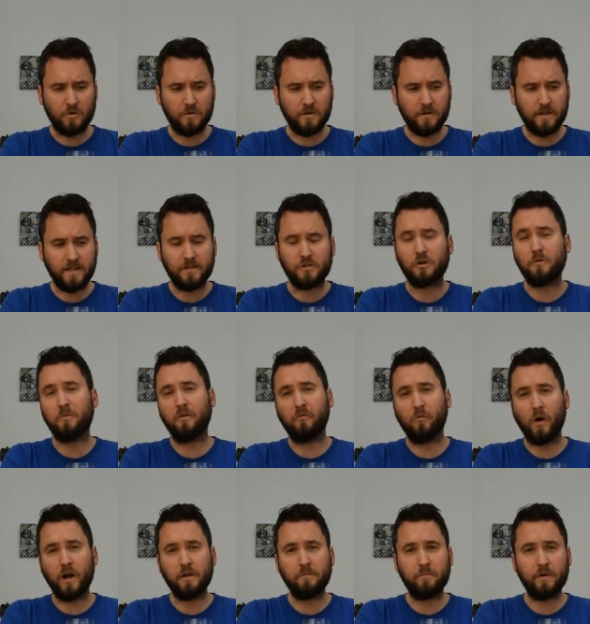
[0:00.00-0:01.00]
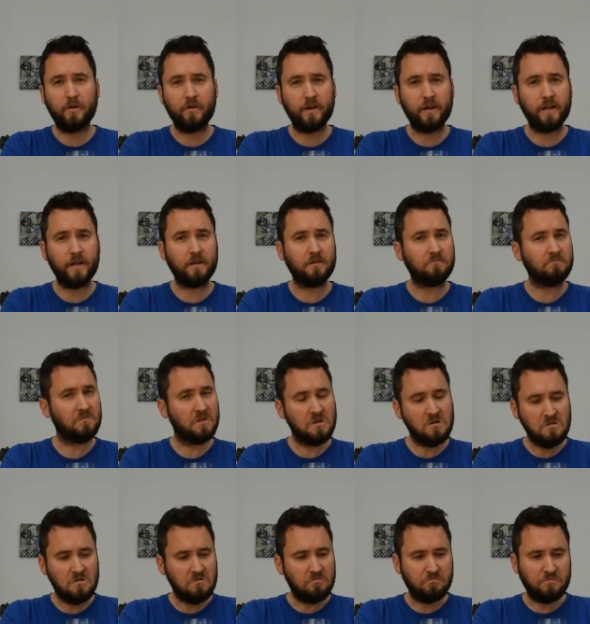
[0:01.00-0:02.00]
in terms of wine pairing,
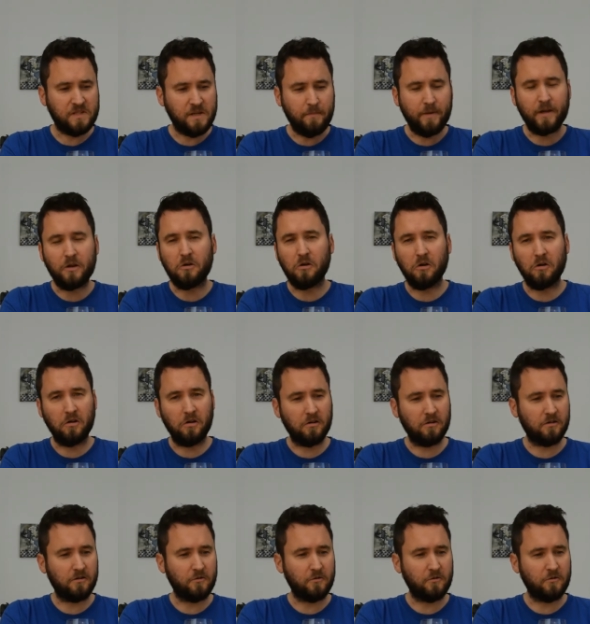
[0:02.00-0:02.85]
typical